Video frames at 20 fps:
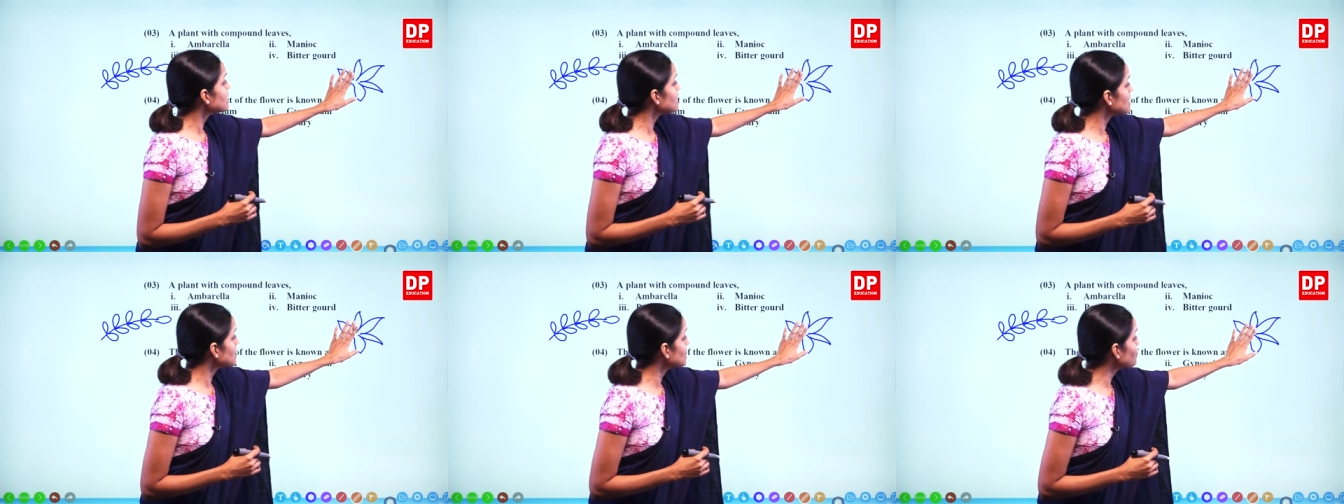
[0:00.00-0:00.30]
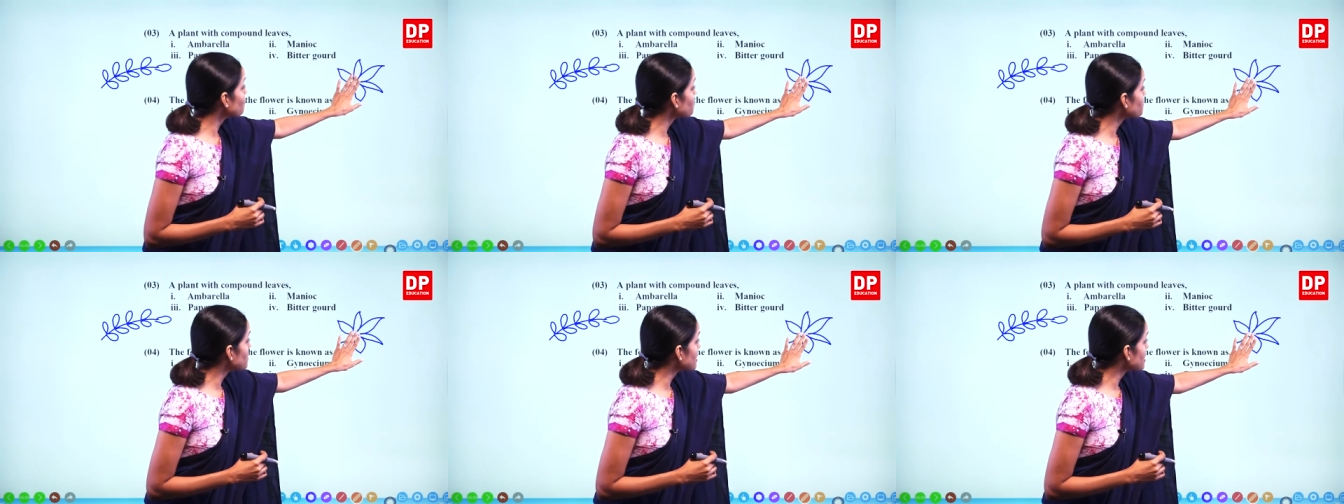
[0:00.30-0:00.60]

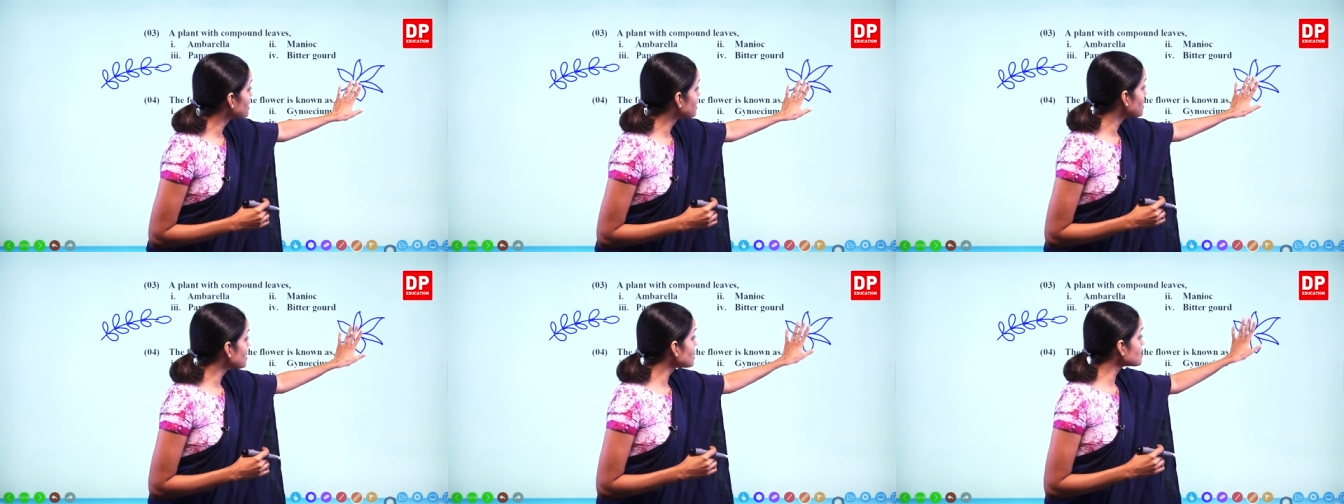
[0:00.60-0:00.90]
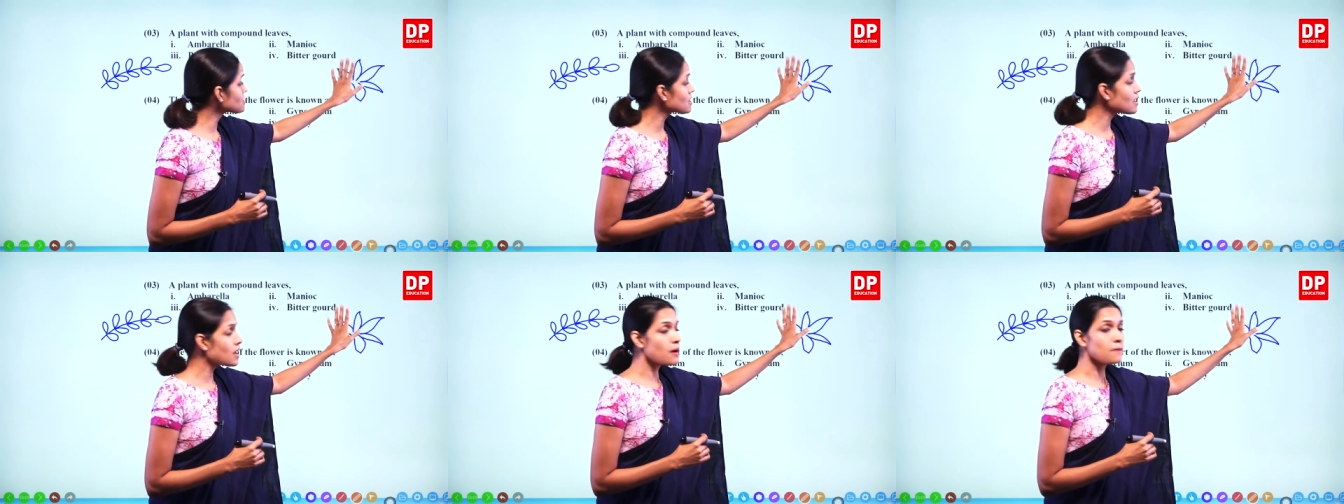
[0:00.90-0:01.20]
leaf blade
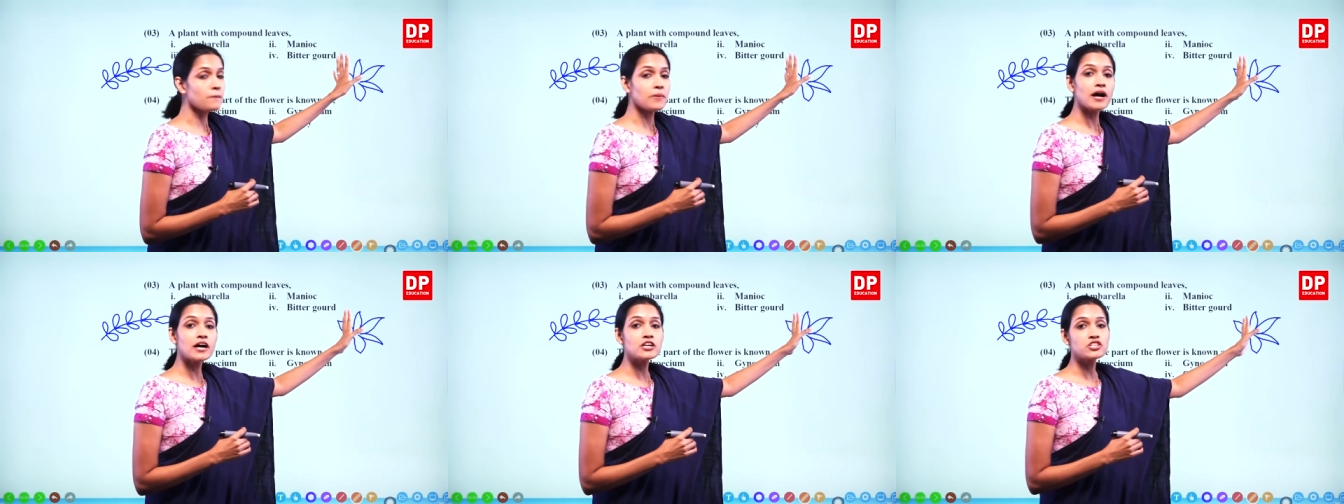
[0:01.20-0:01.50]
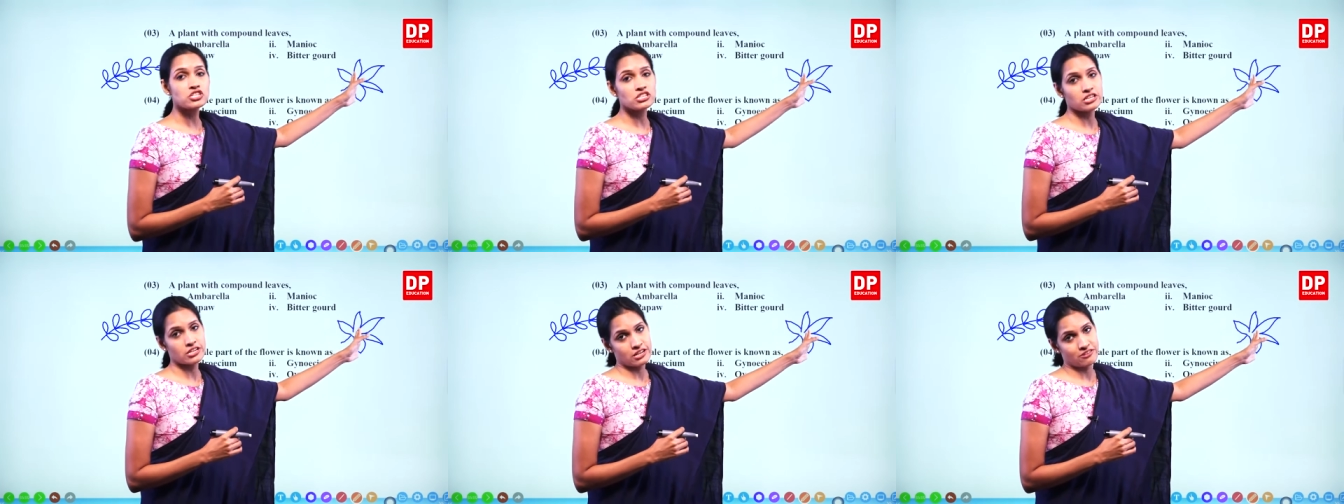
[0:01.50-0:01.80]
is
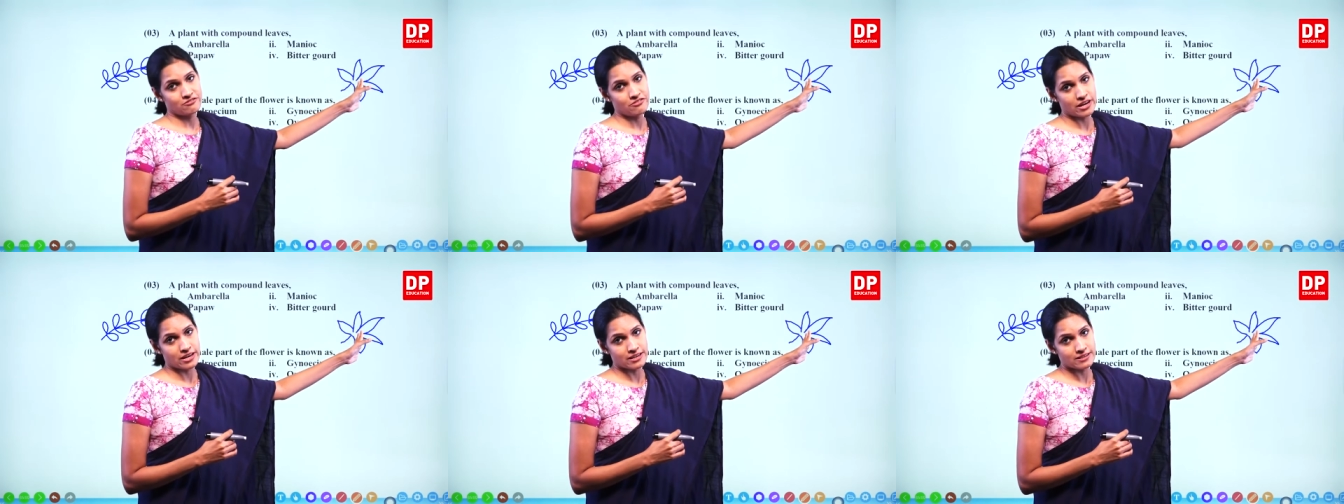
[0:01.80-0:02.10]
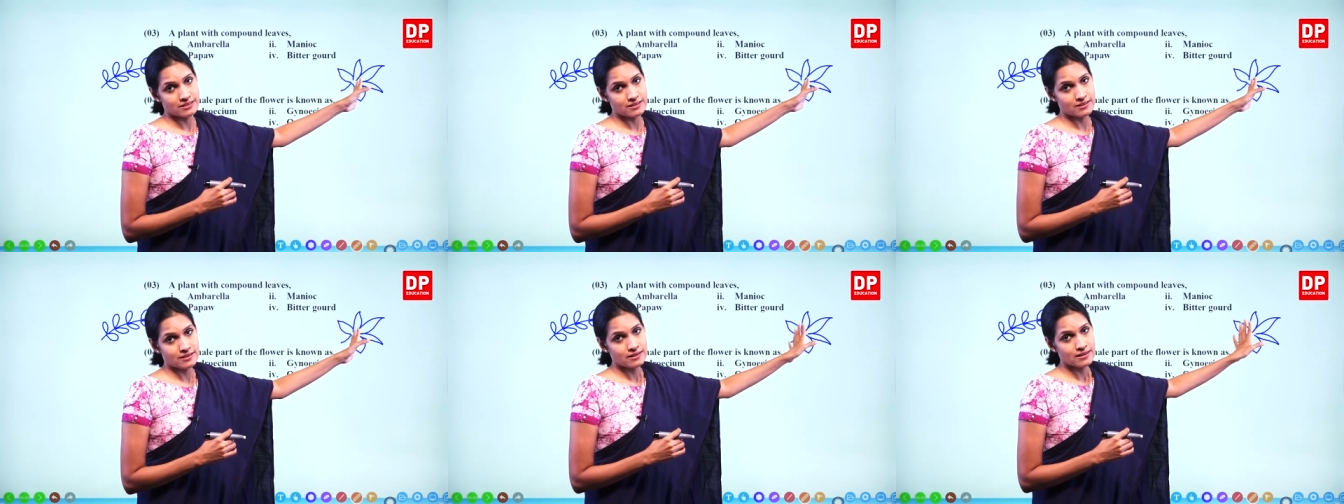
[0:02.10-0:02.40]
partially
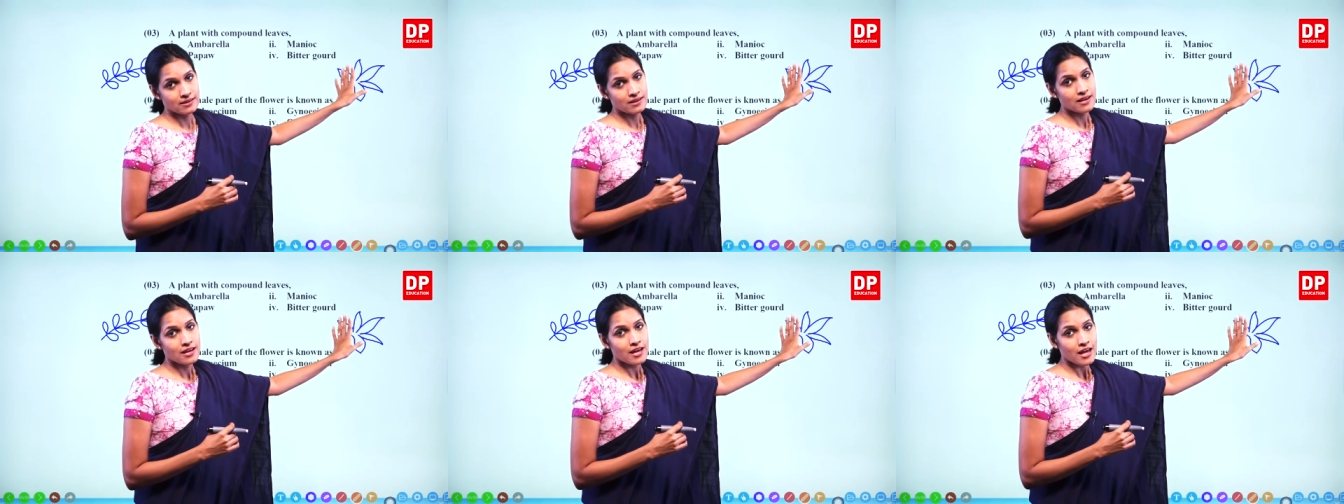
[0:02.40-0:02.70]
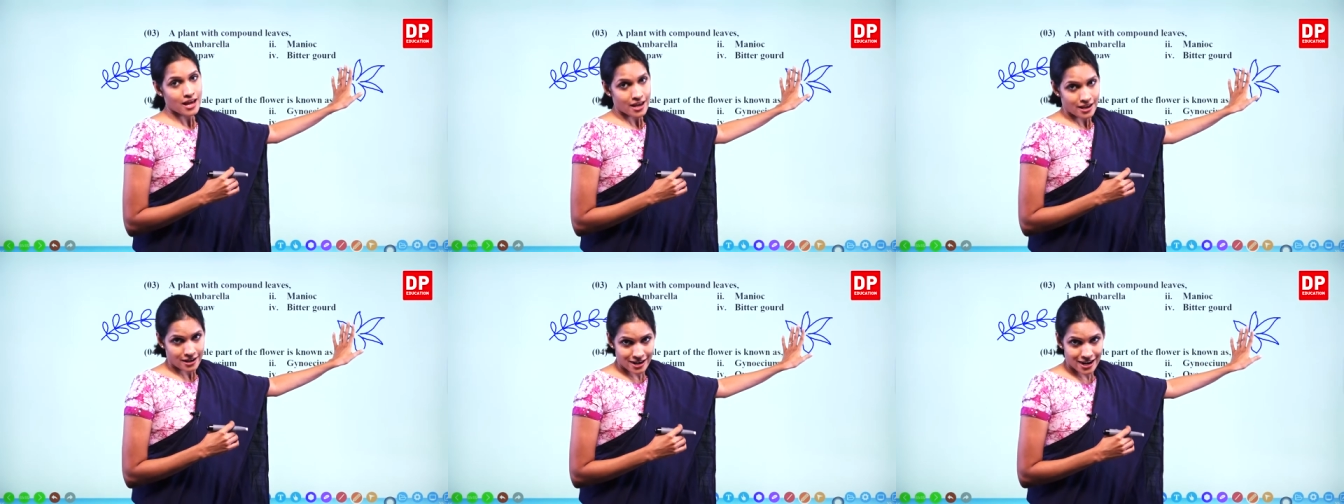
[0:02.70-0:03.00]
divided.
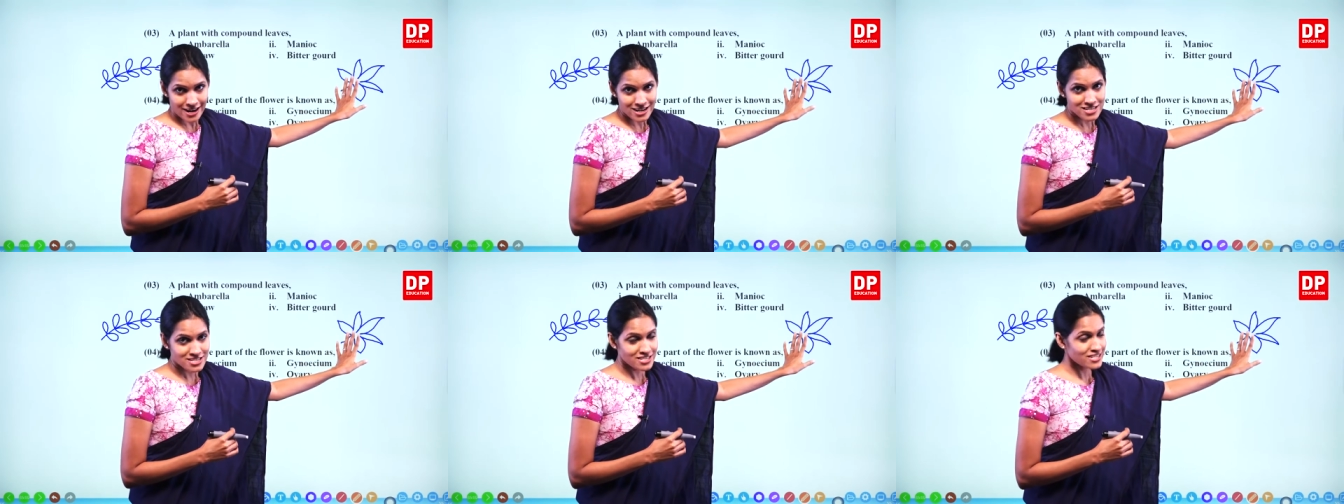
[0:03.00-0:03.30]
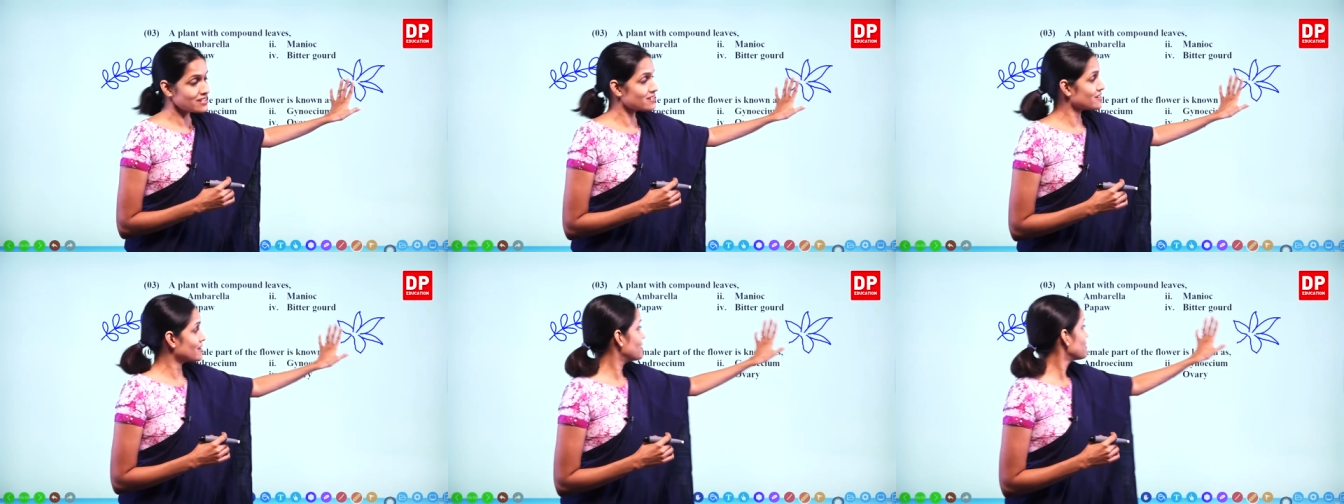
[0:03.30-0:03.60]
Right,
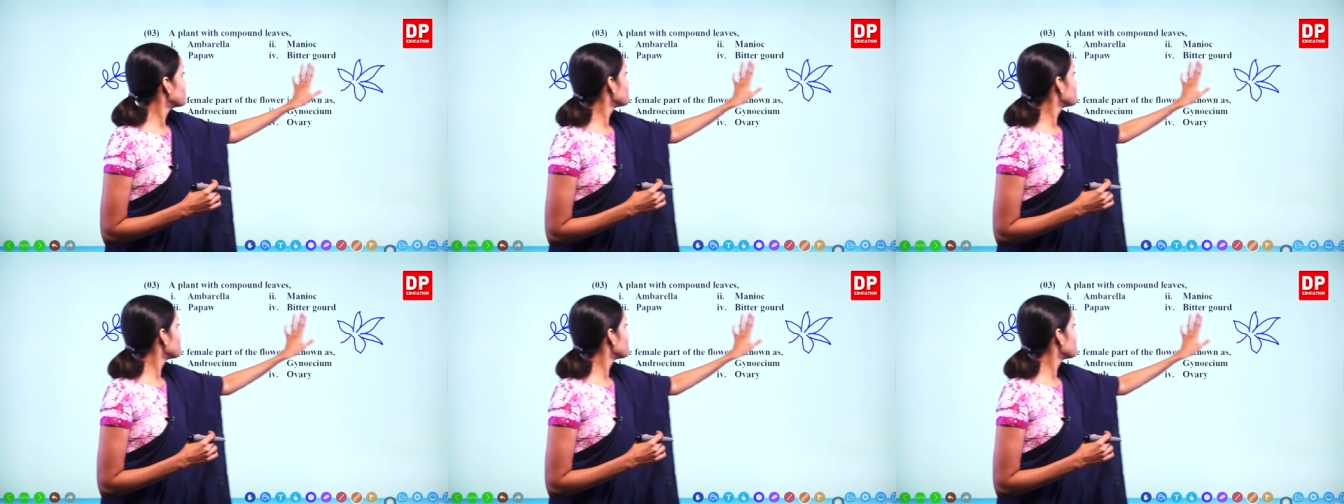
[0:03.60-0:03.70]
children?